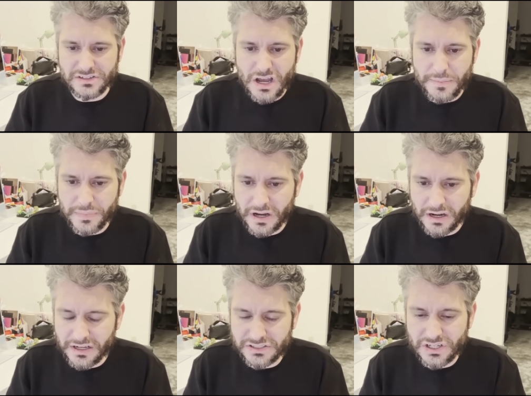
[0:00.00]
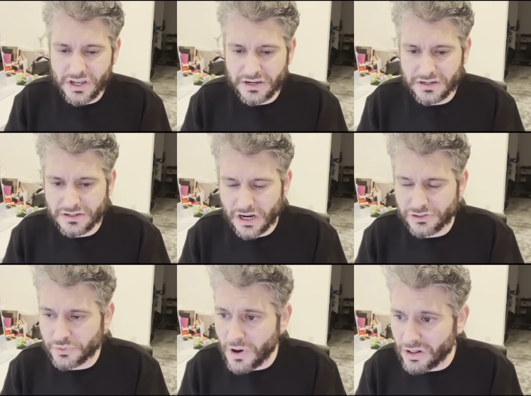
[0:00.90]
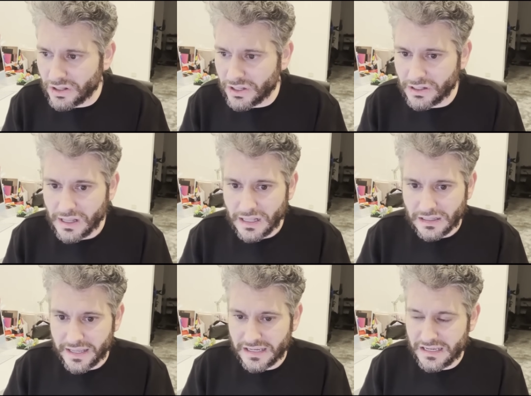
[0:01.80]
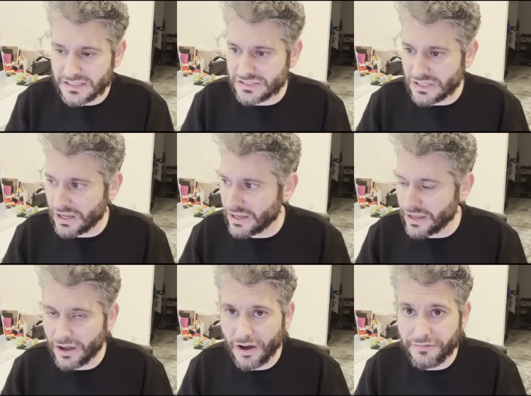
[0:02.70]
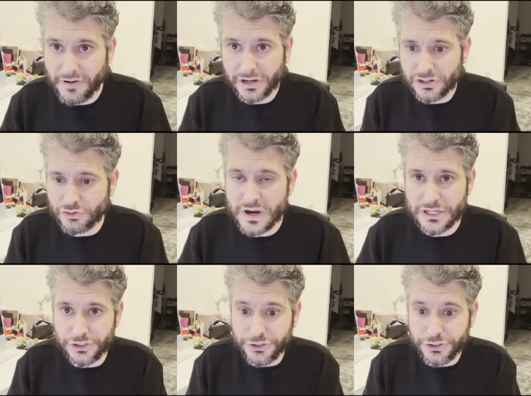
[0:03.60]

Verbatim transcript: up Hassan Nasrallah like he's a, uh, a fucking great